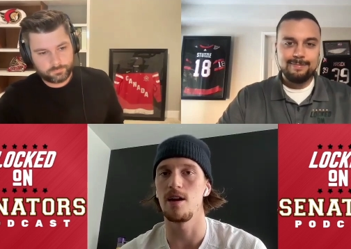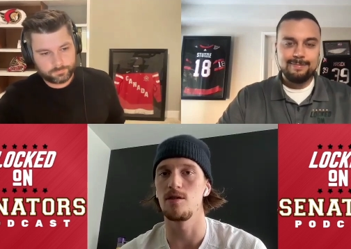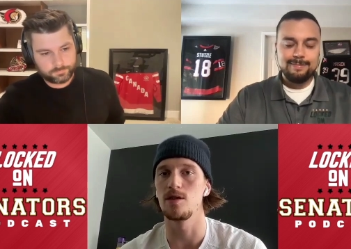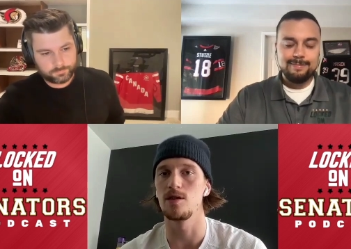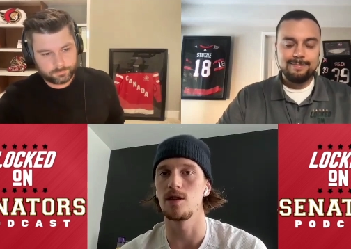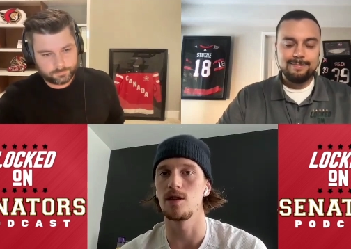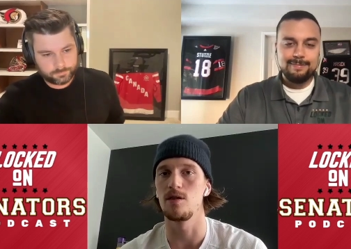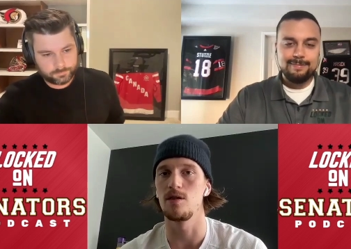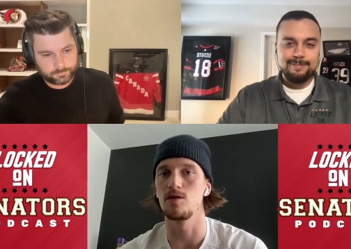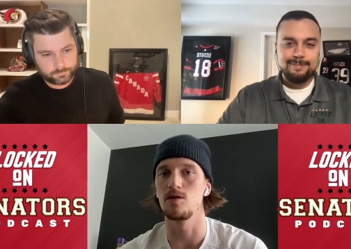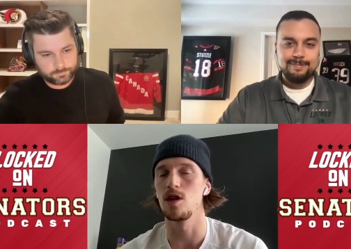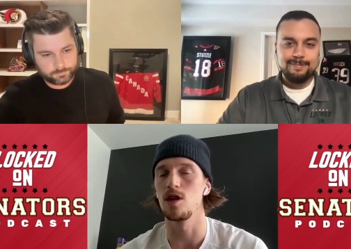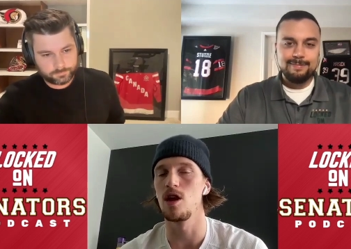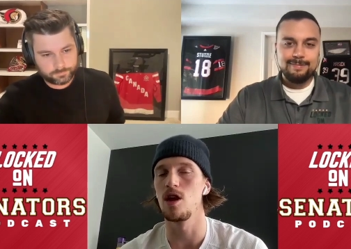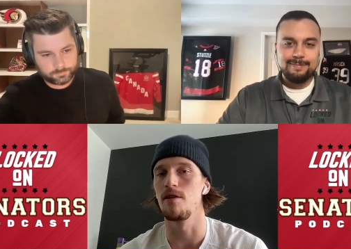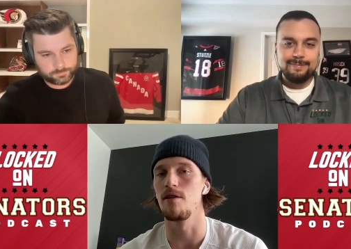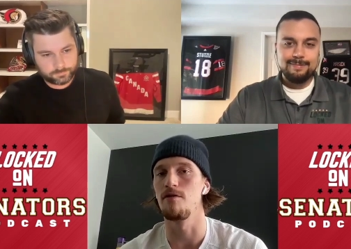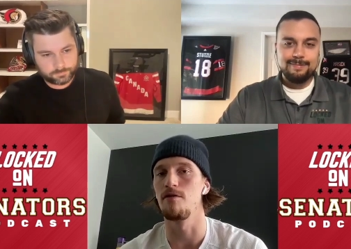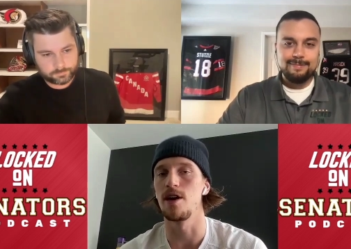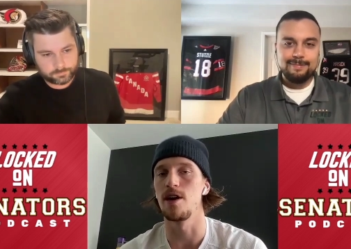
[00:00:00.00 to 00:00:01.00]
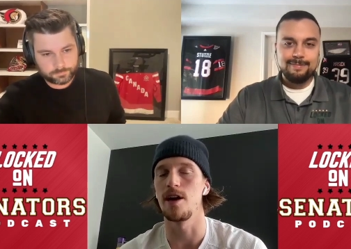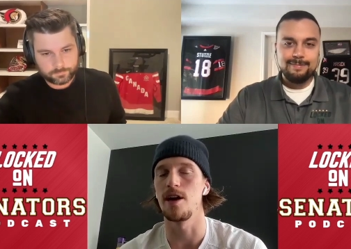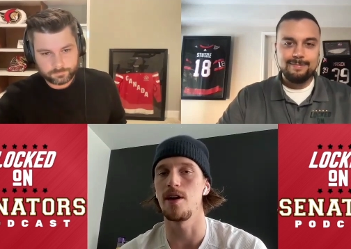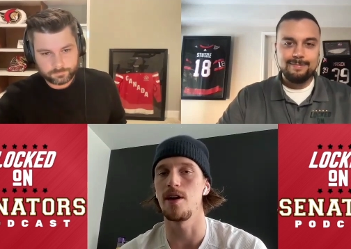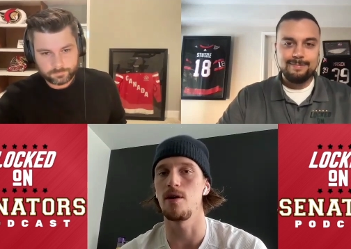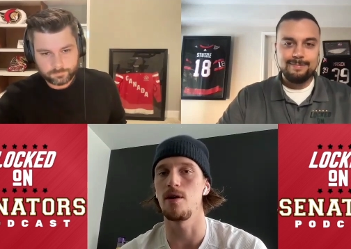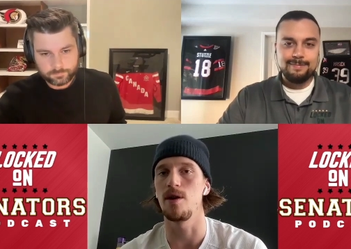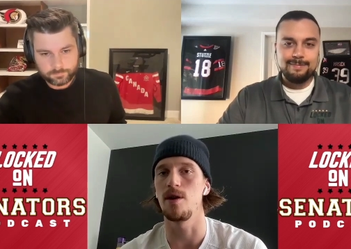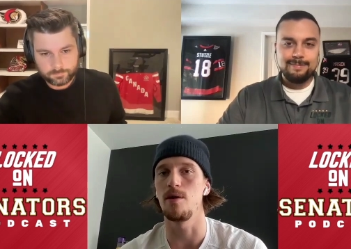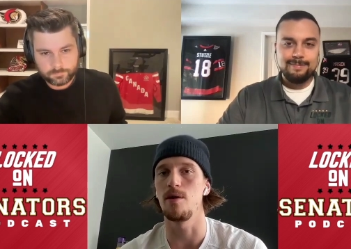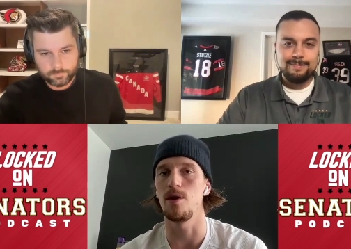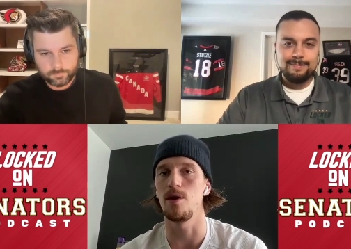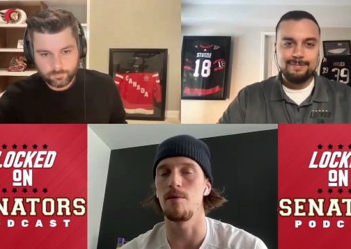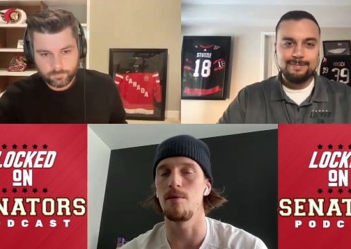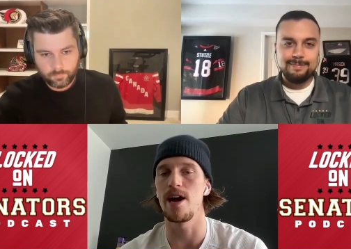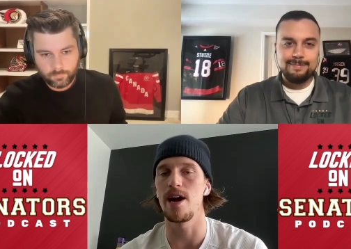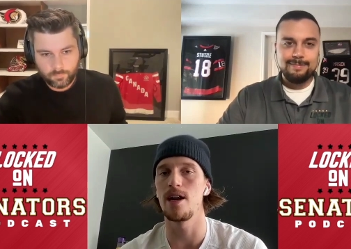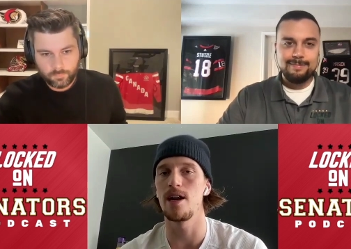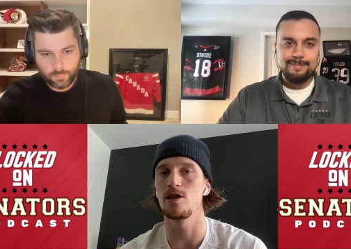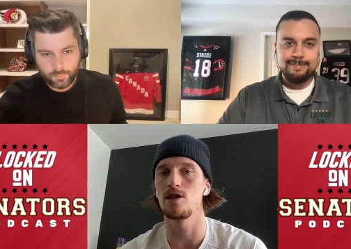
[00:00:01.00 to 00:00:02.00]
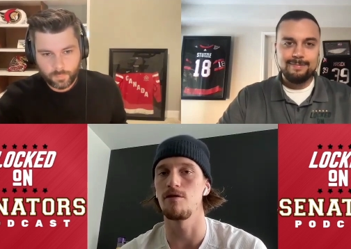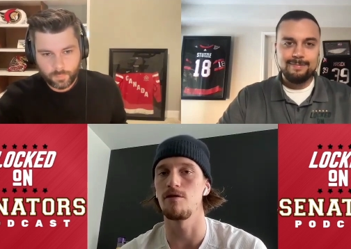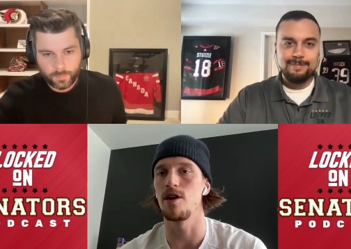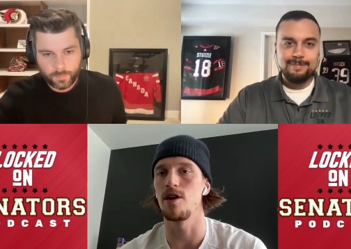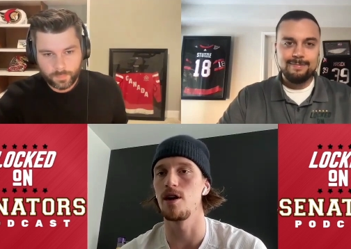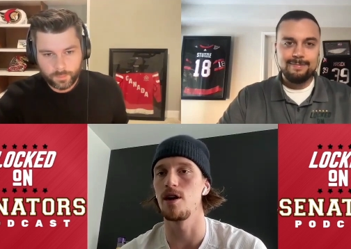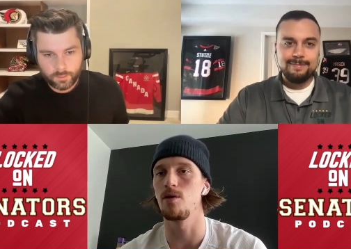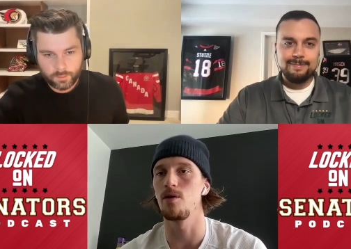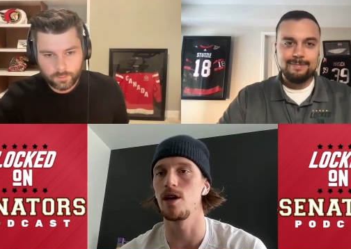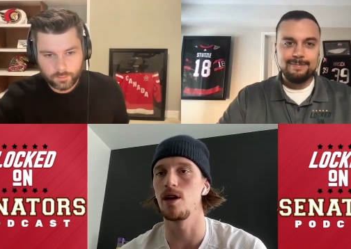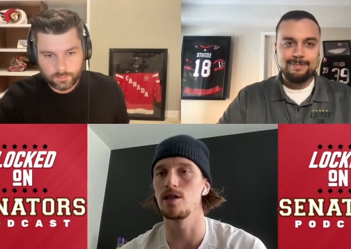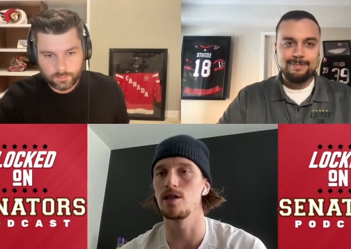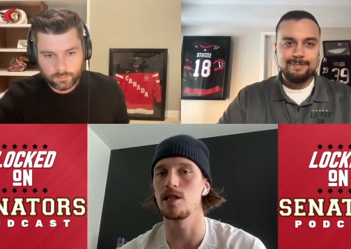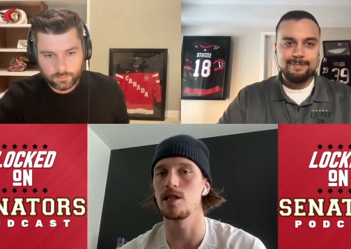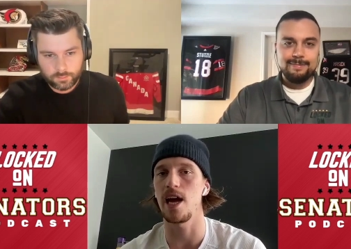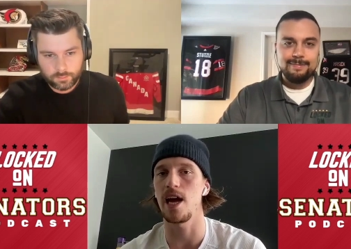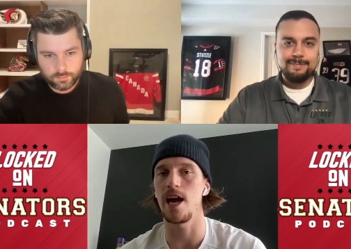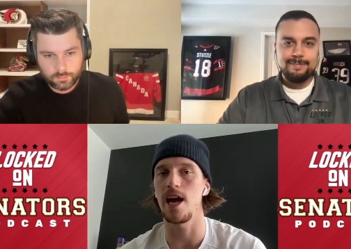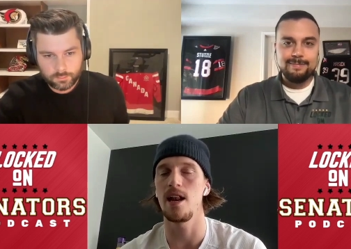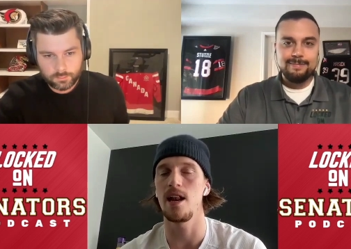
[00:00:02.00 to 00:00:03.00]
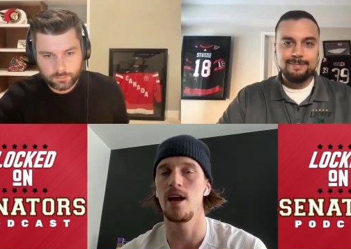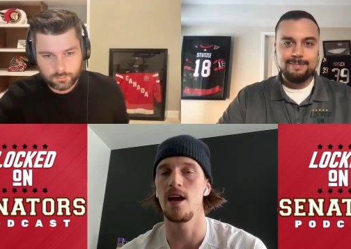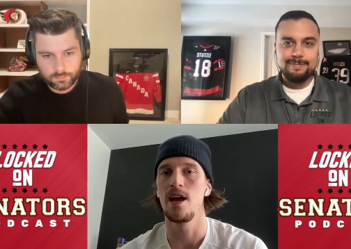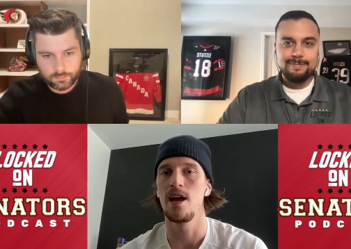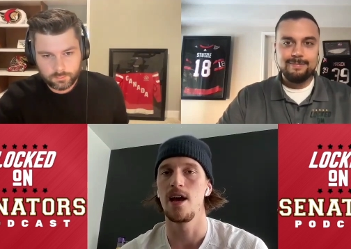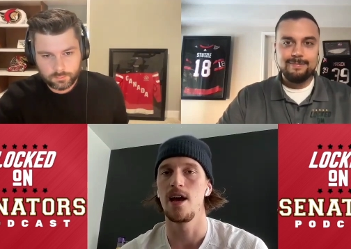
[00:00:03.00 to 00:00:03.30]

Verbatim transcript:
Speaker 1: And it was, it was a lot of fun. I think we, we managed to find a way to skate,